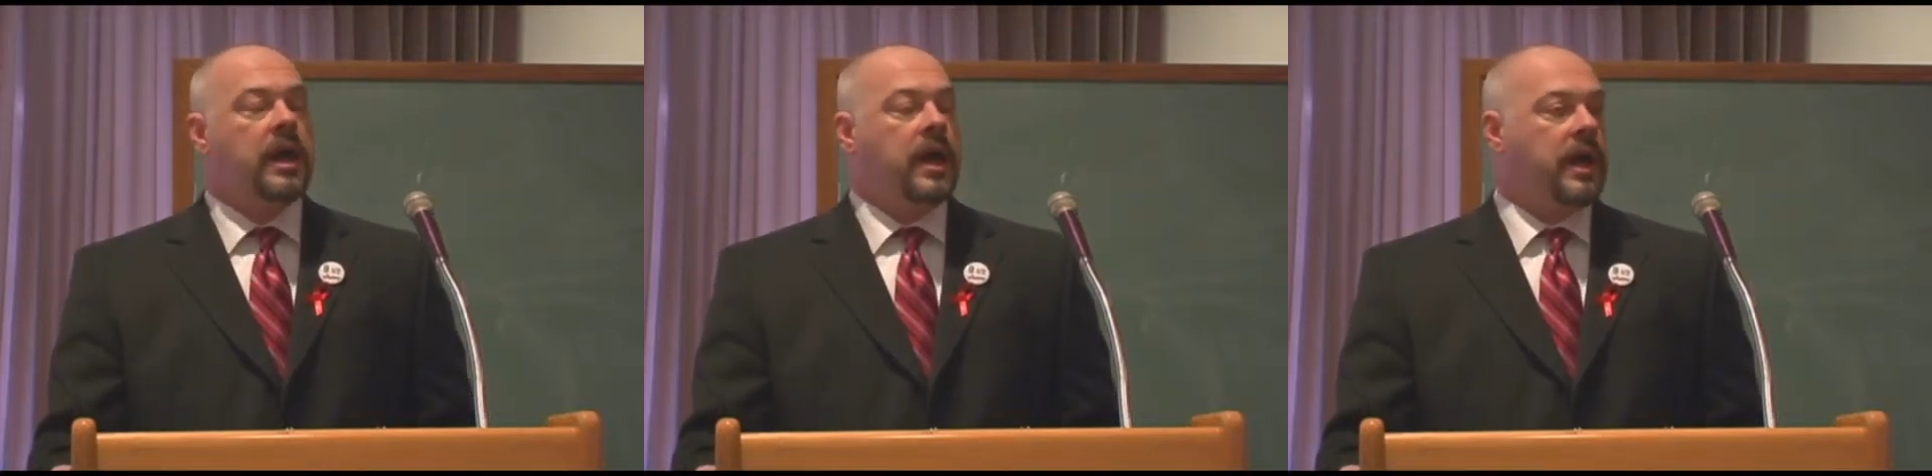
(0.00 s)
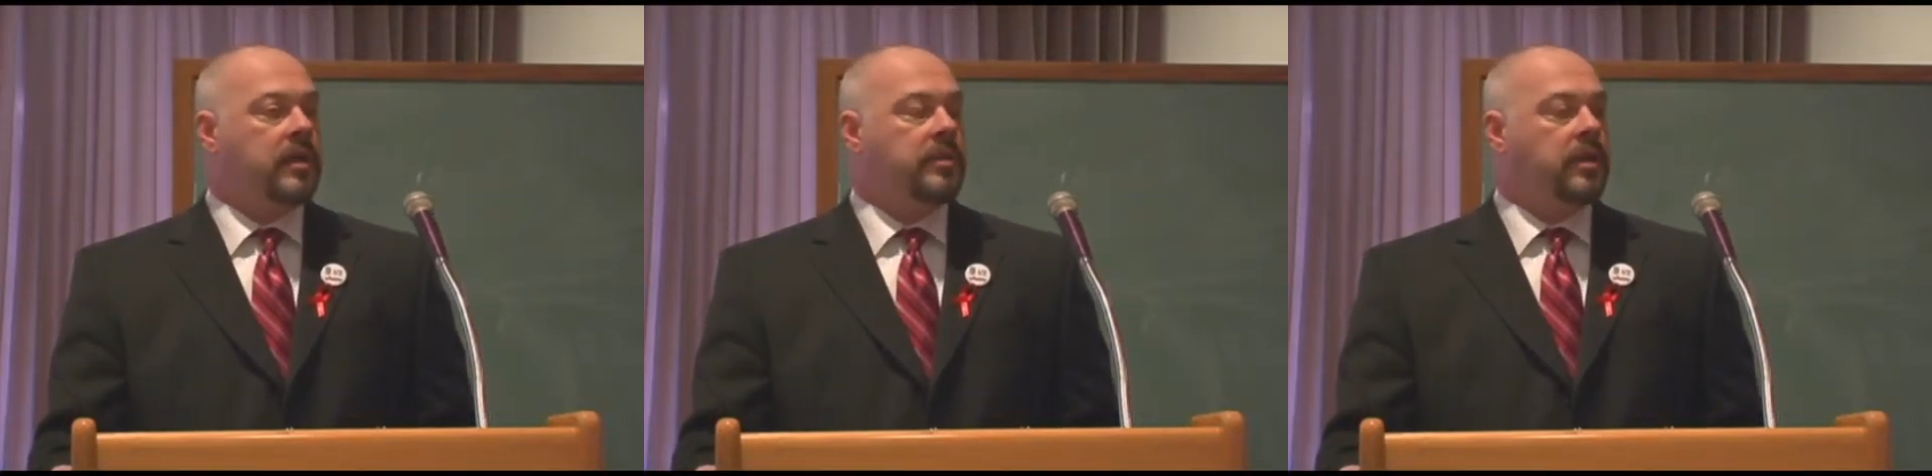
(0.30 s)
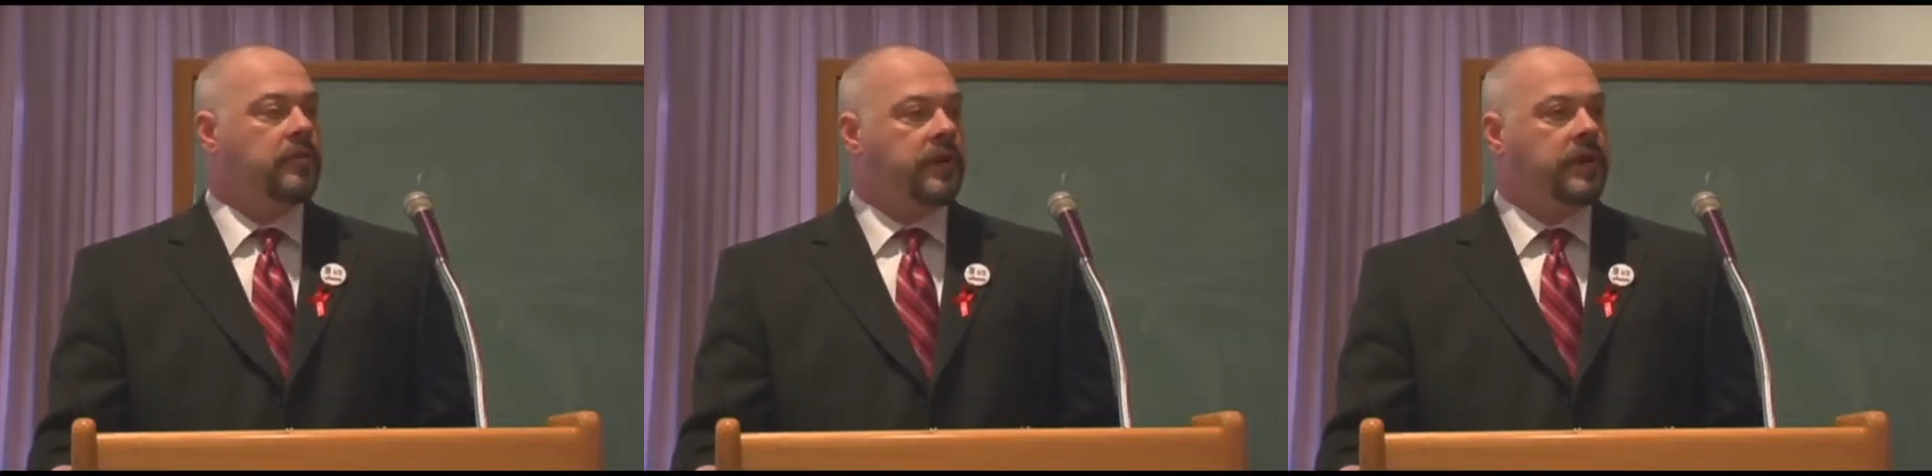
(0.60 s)
had been
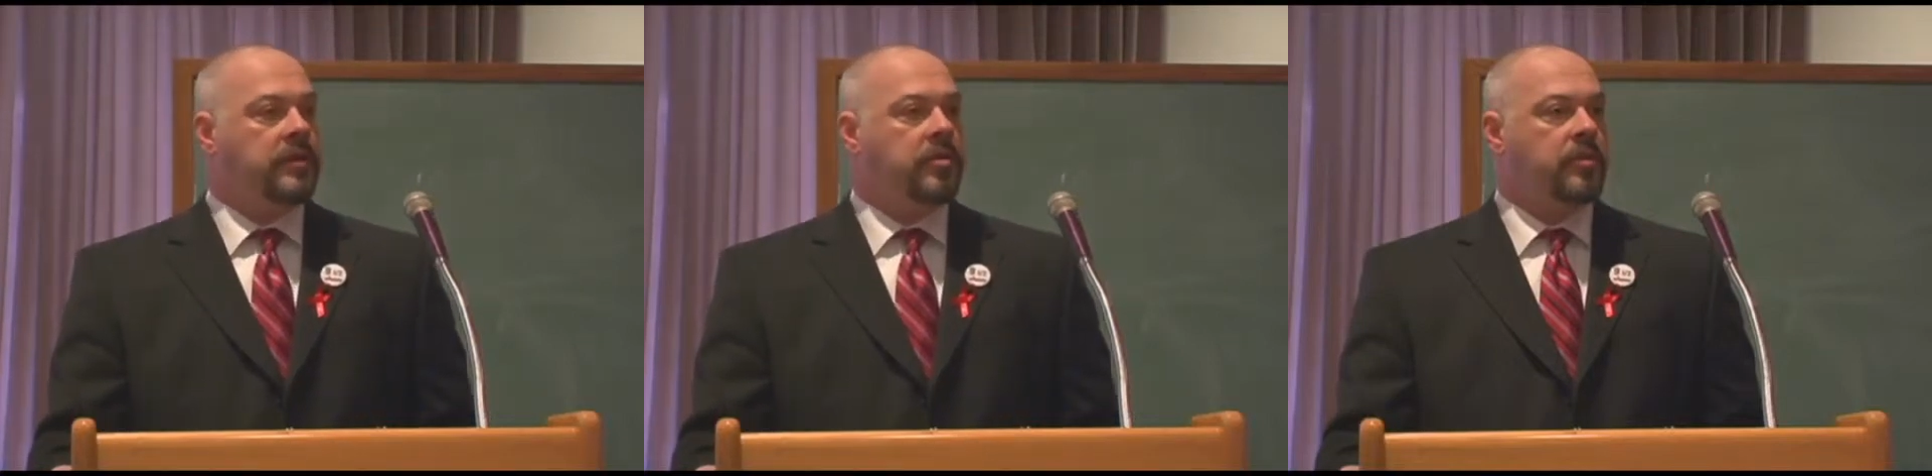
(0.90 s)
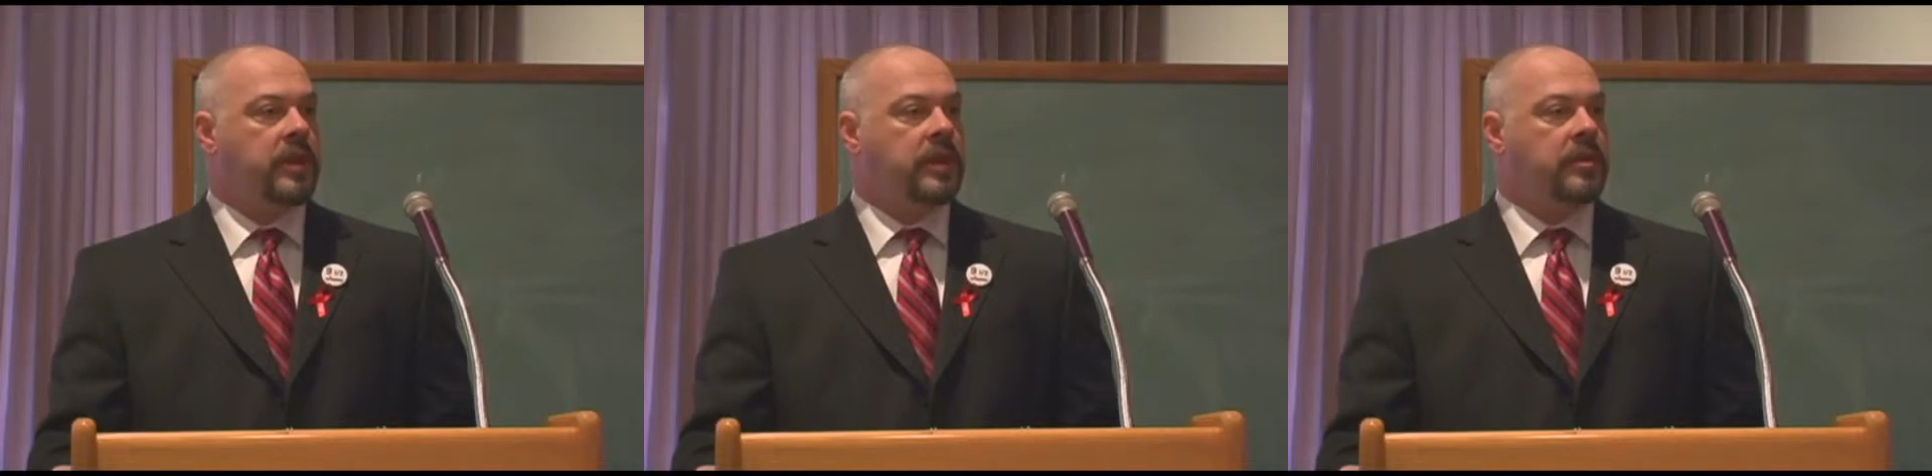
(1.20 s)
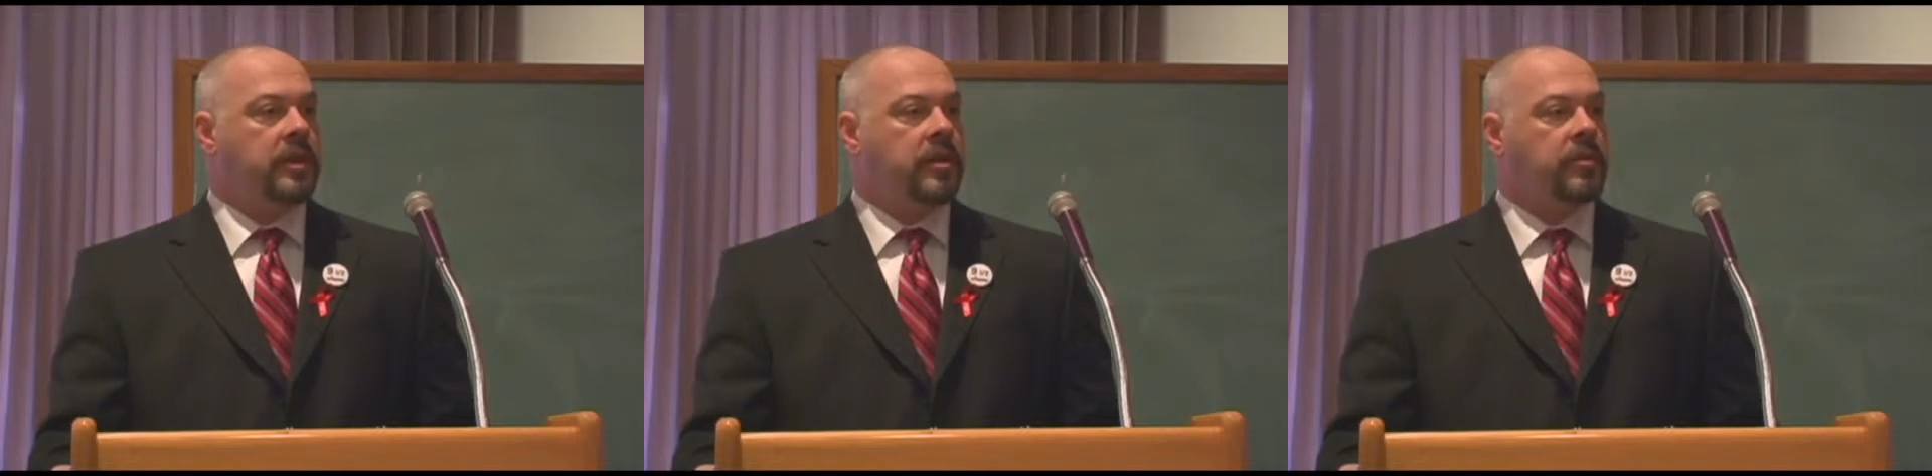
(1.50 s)
invited to speak at
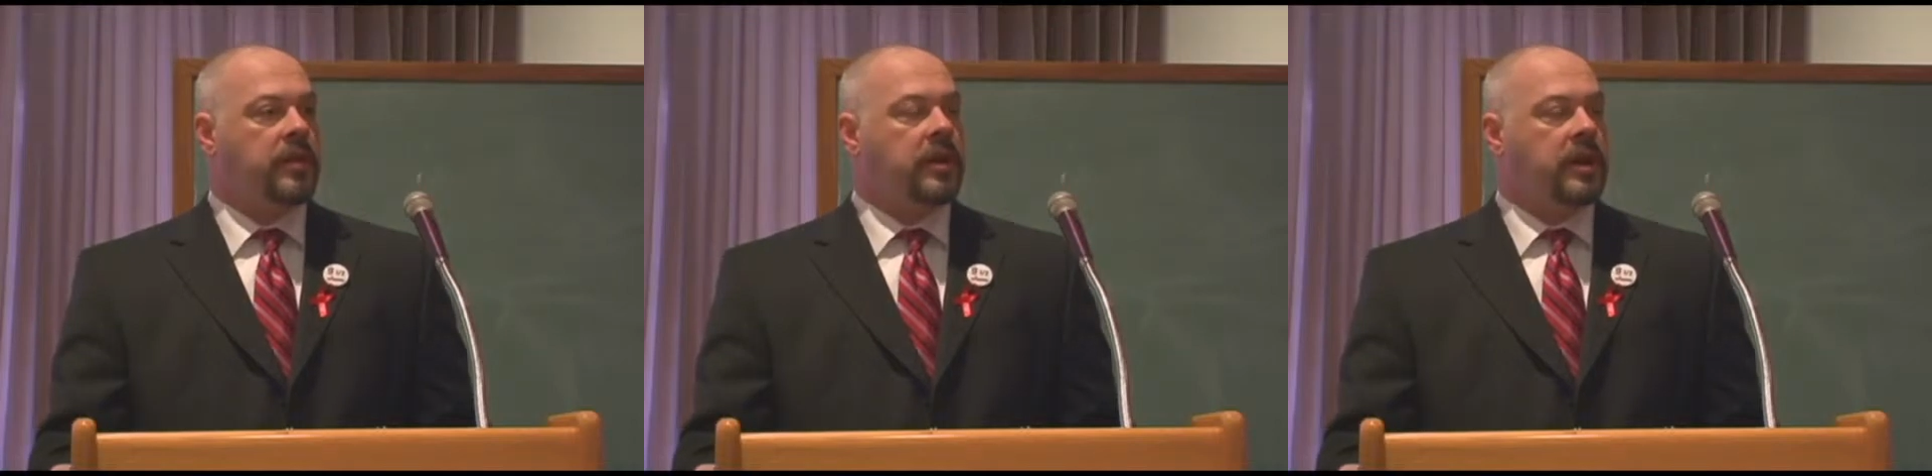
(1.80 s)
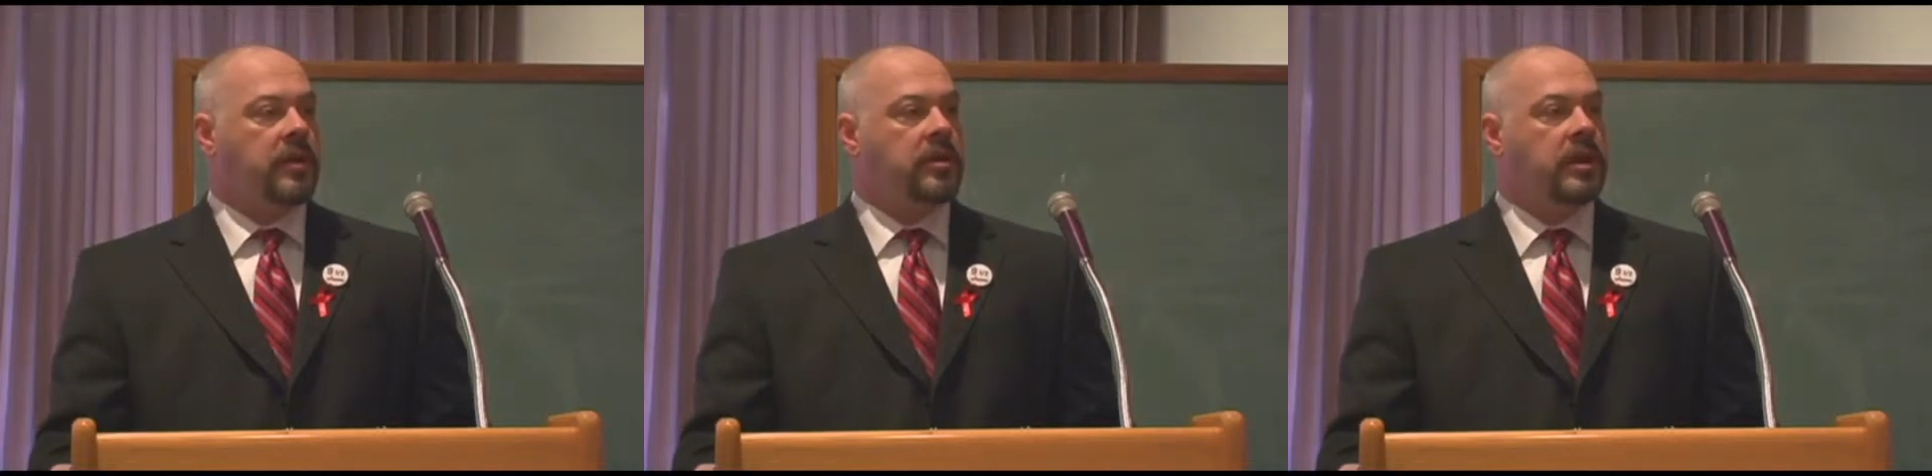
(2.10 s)
the lesbian, gay,